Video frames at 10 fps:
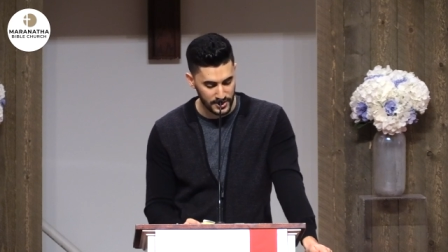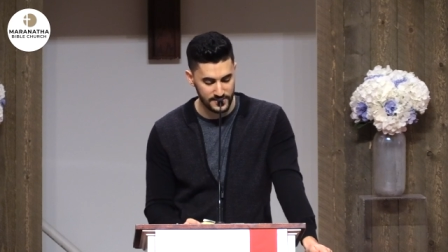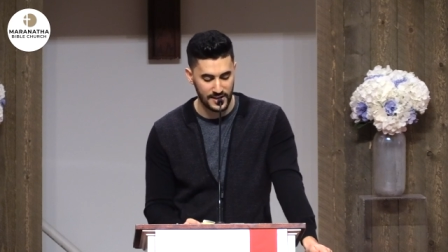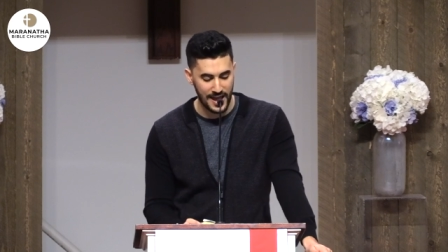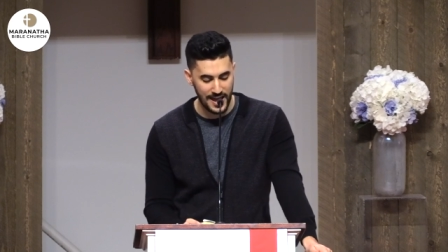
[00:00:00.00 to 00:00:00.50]
and
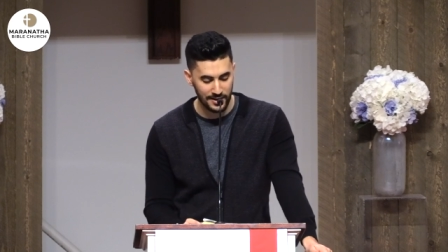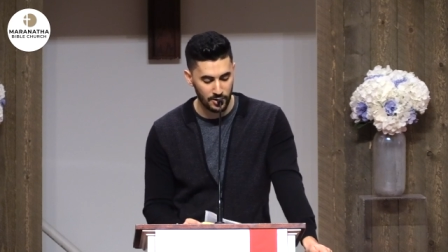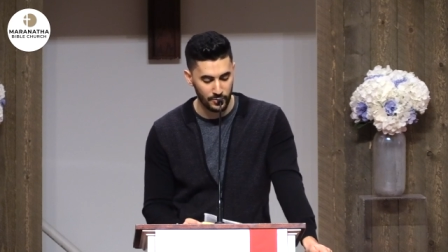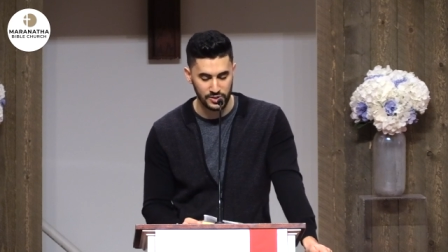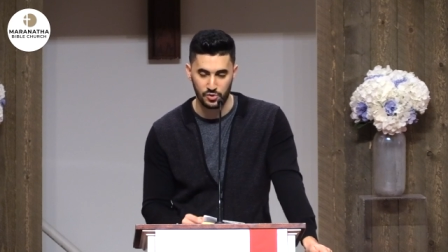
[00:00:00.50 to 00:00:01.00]
his
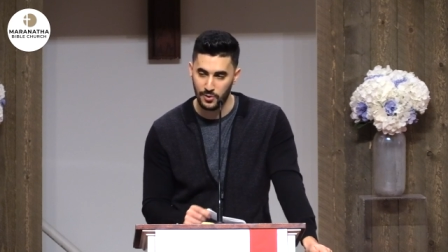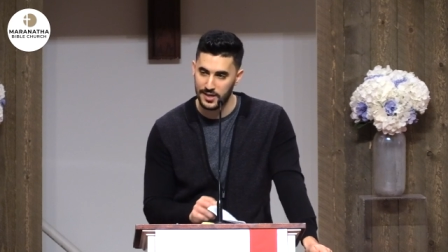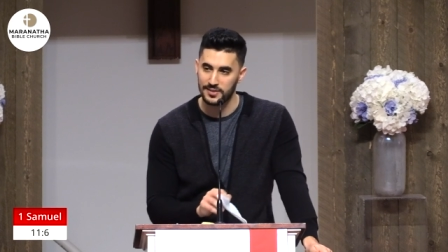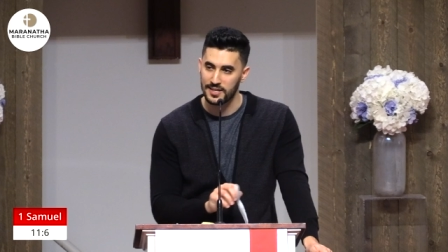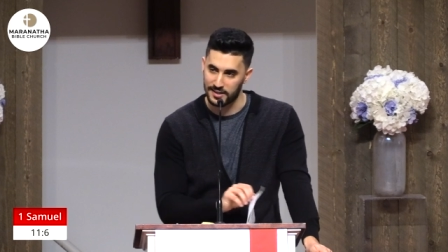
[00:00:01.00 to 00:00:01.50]
anger was
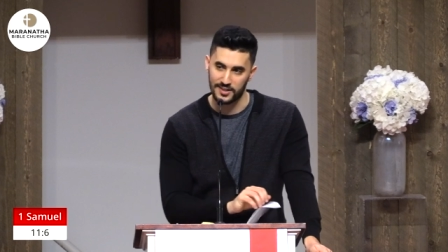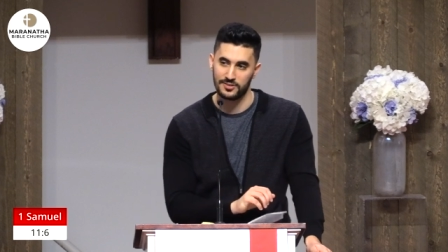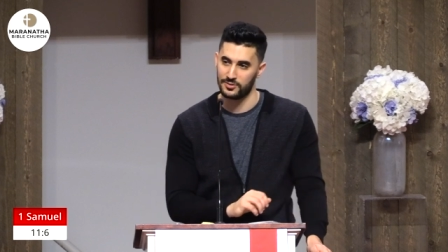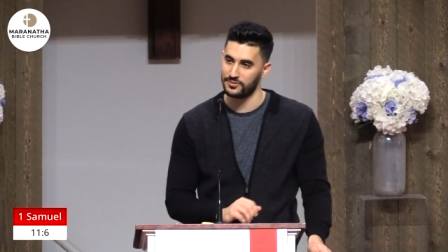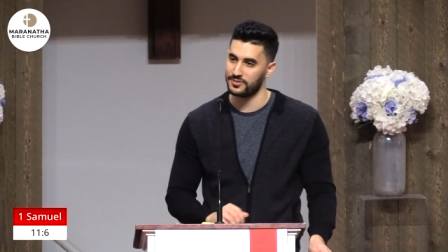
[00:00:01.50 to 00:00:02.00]
greatly
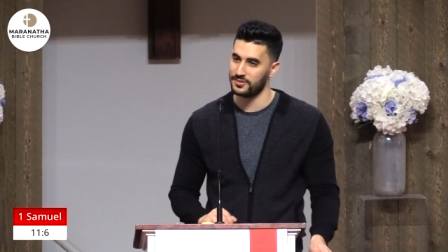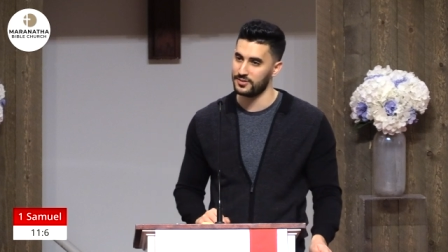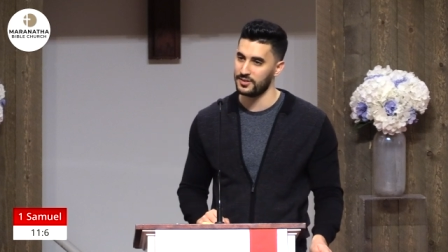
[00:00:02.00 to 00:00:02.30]
kindled.